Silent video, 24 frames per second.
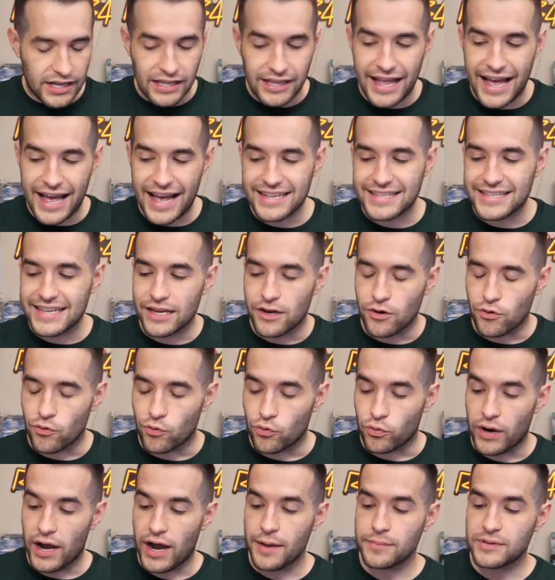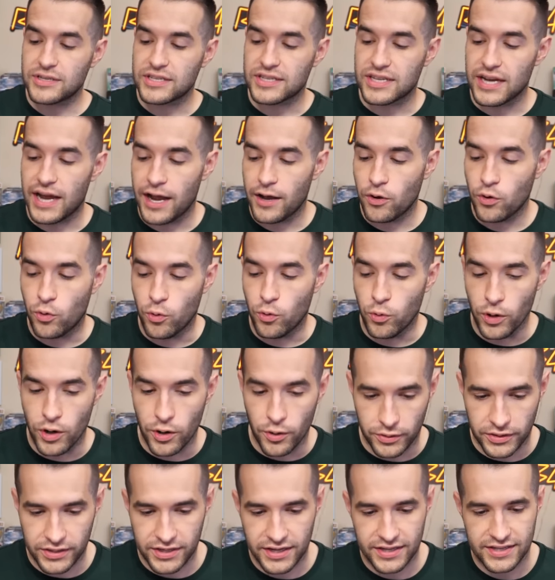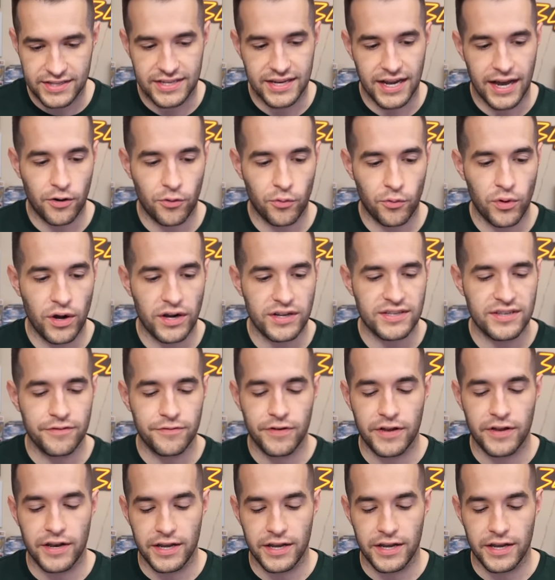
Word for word: The classic rhyme style quote, it's not a Ruxin